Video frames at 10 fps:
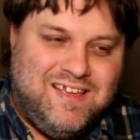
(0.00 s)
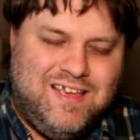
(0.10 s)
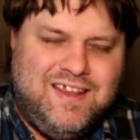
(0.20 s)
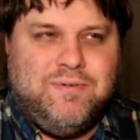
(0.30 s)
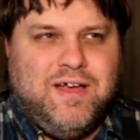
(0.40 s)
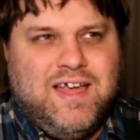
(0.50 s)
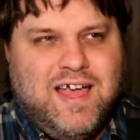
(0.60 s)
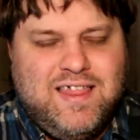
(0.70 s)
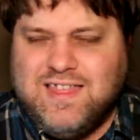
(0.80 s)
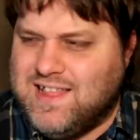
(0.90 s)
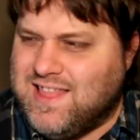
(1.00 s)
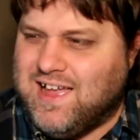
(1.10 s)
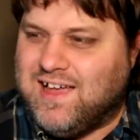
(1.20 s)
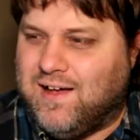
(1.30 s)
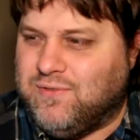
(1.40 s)
Anyway, I think
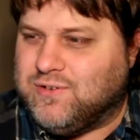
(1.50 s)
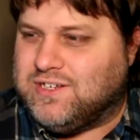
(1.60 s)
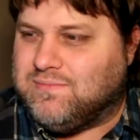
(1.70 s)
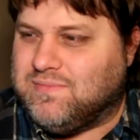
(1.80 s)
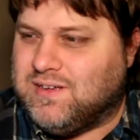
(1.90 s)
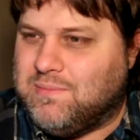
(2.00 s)
that covers him.